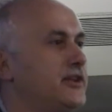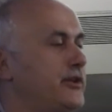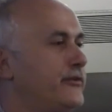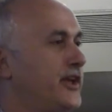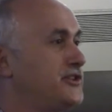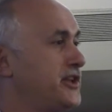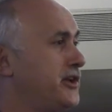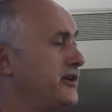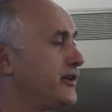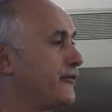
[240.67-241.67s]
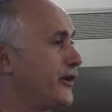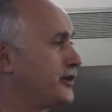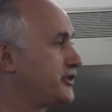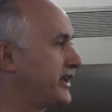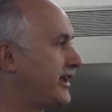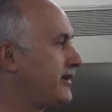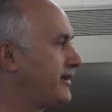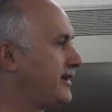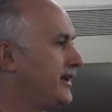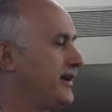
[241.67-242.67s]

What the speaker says: give engineering a fair shake.